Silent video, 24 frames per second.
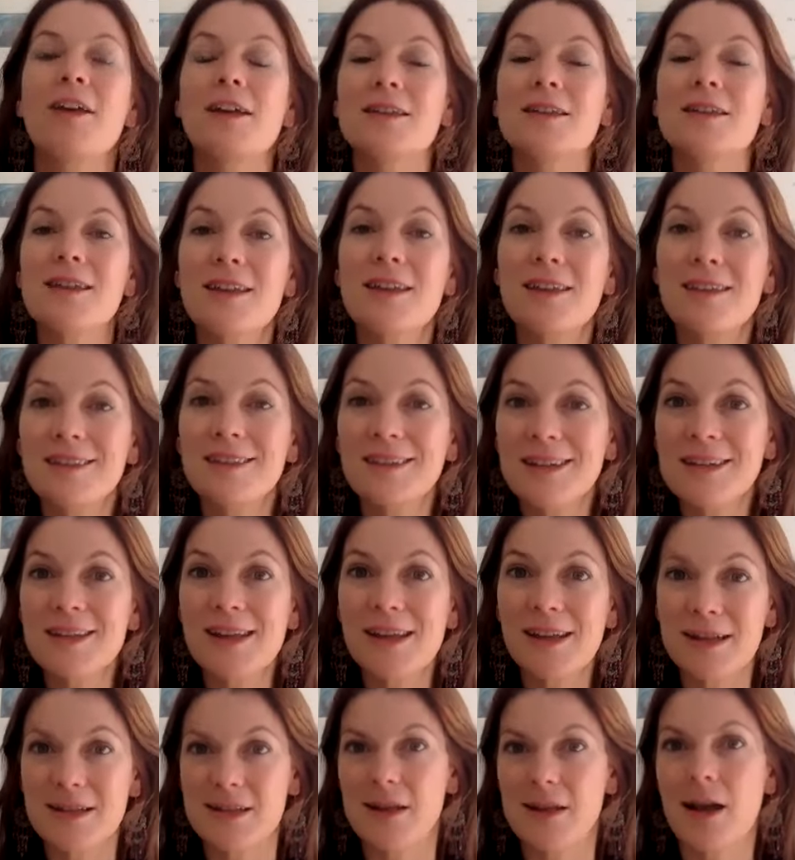So, an
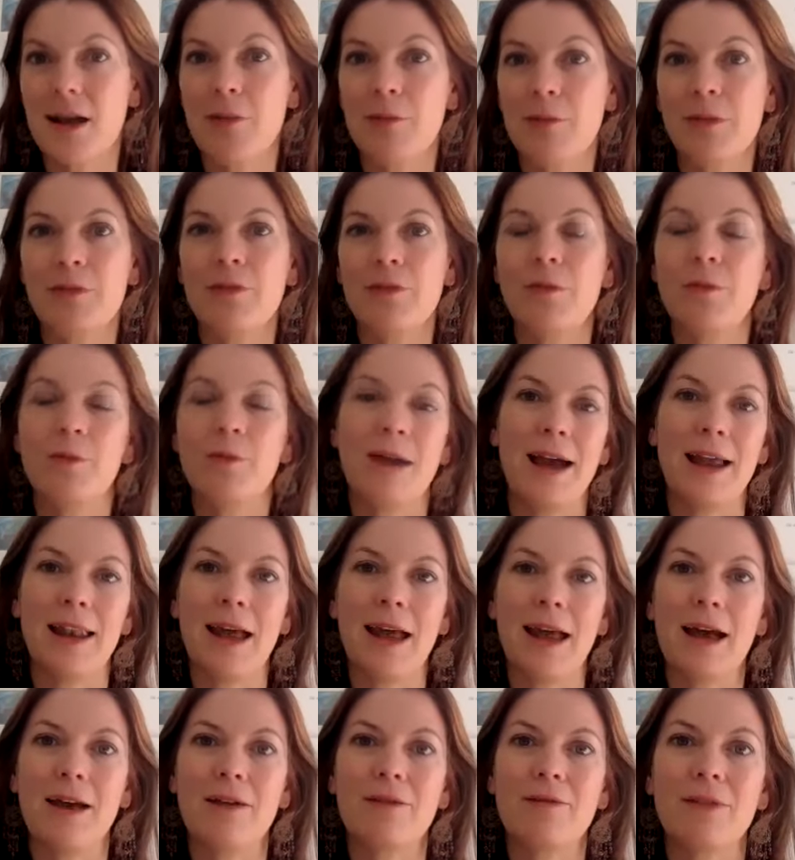example from my
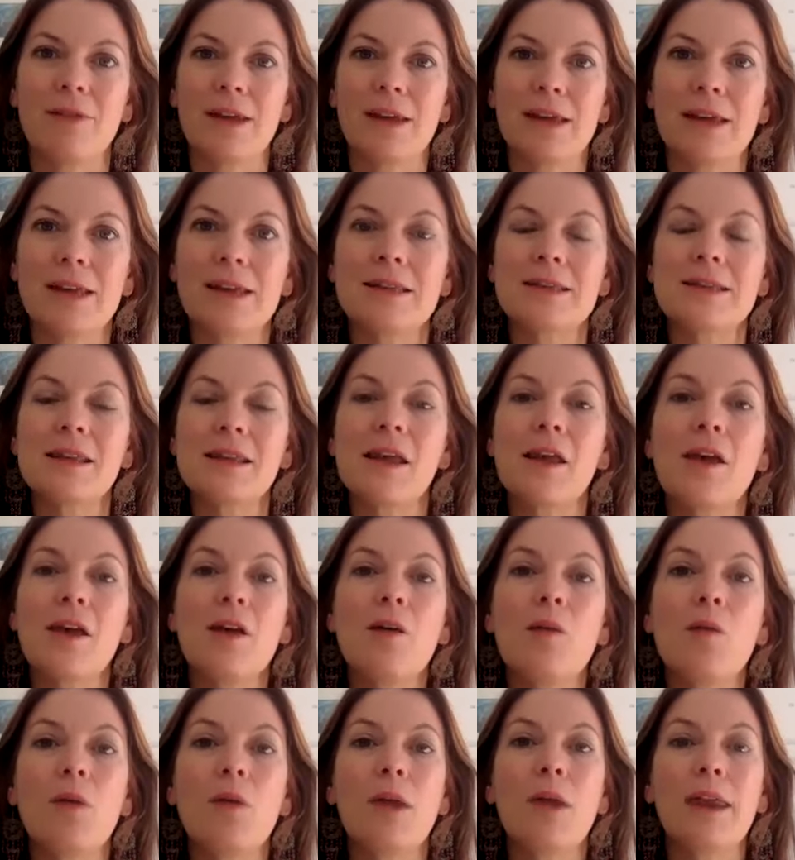life is
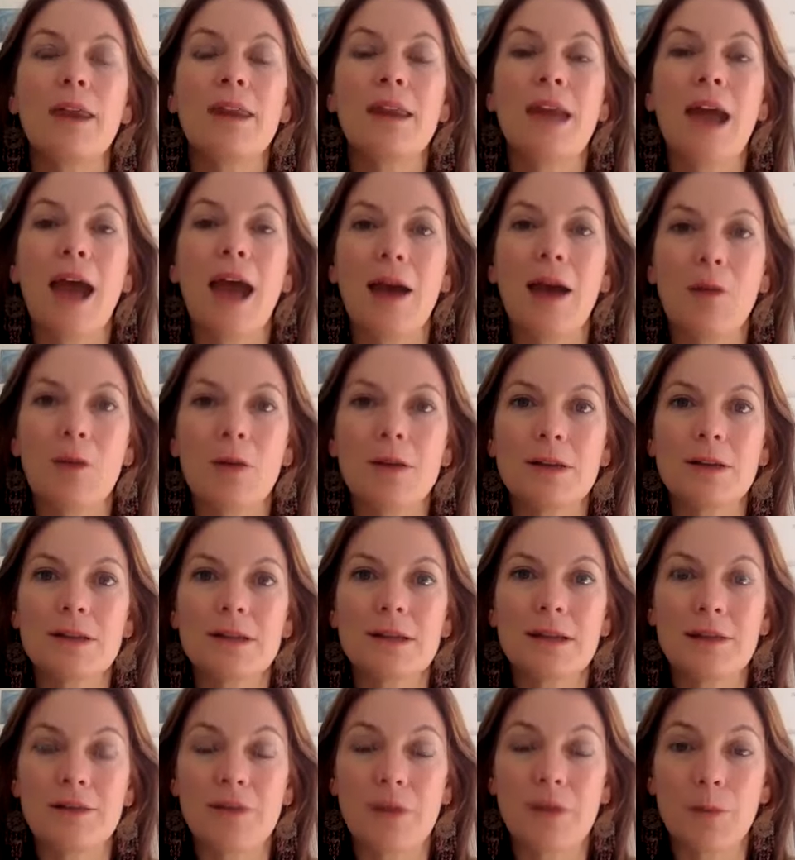when I wanted
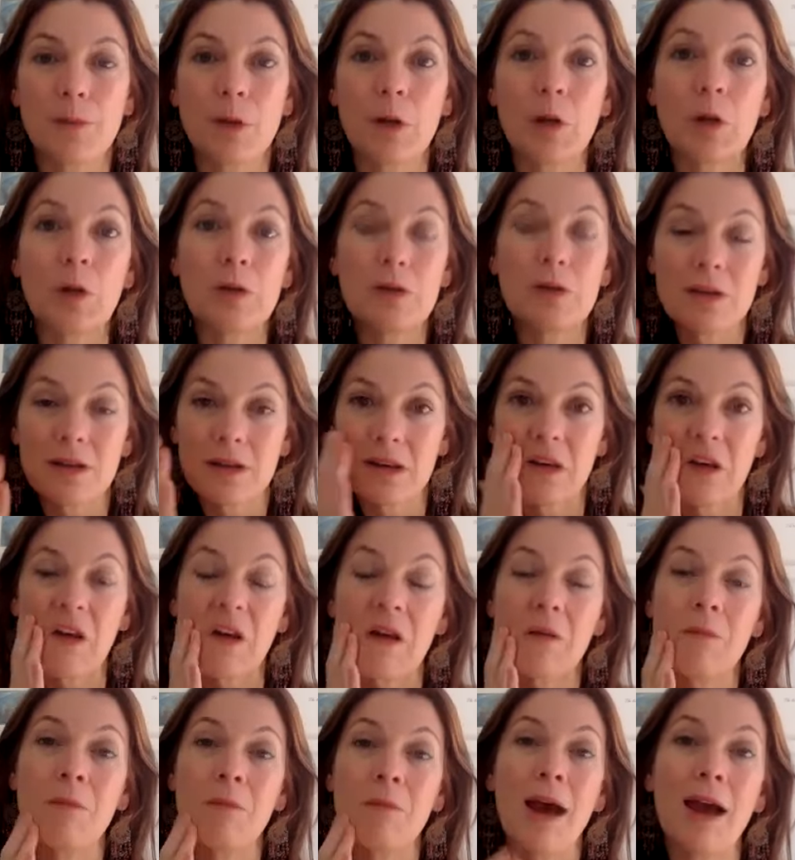to give up gluten,
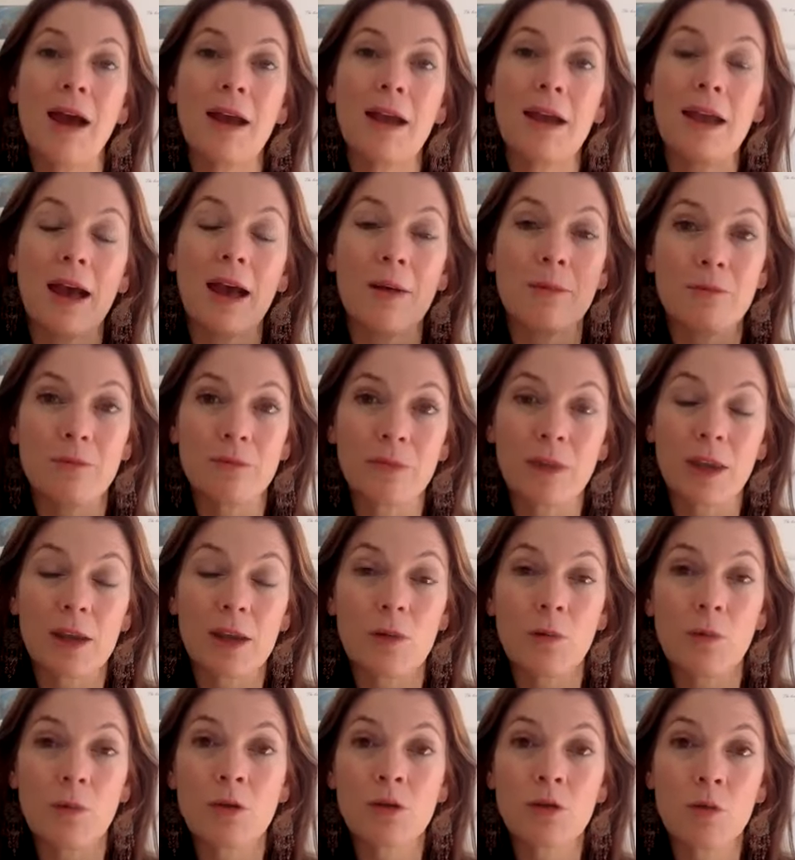my um,
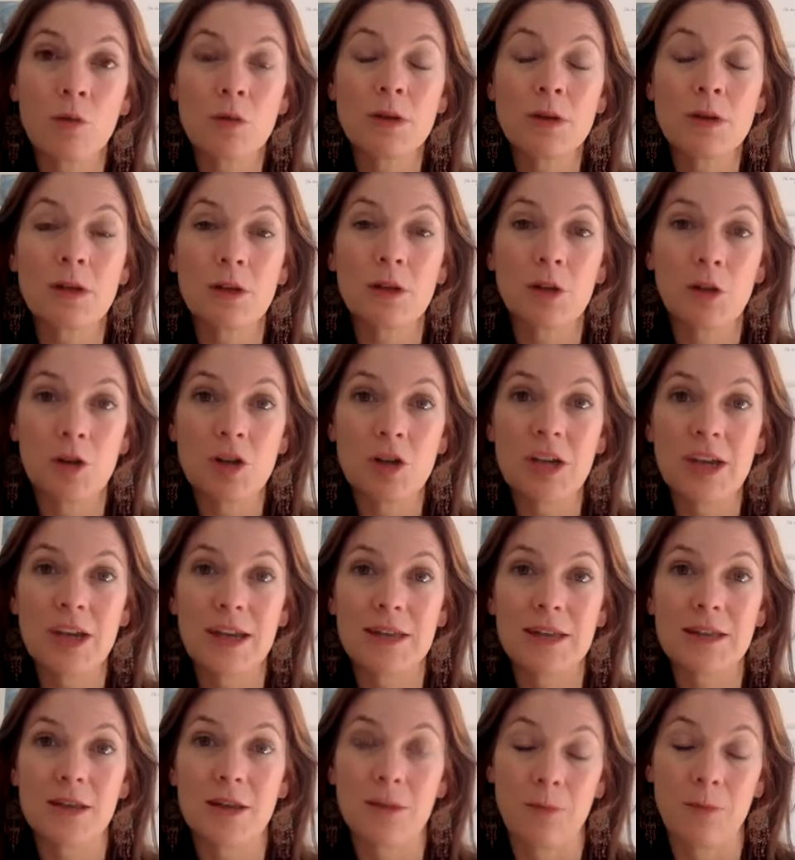daughter usually
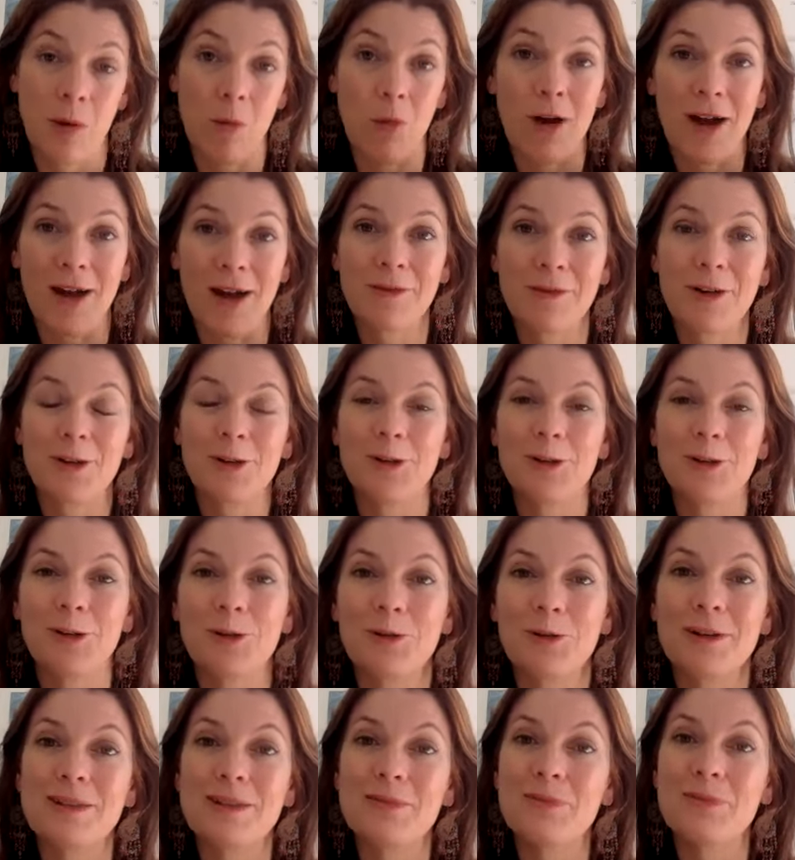gets my wife, I've got two
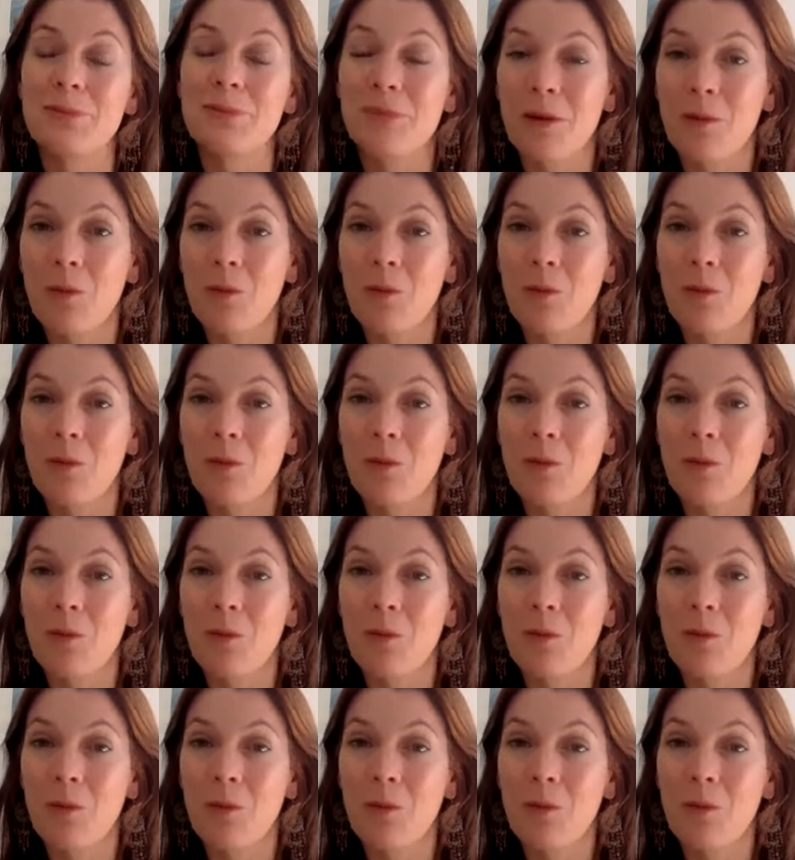daughters. My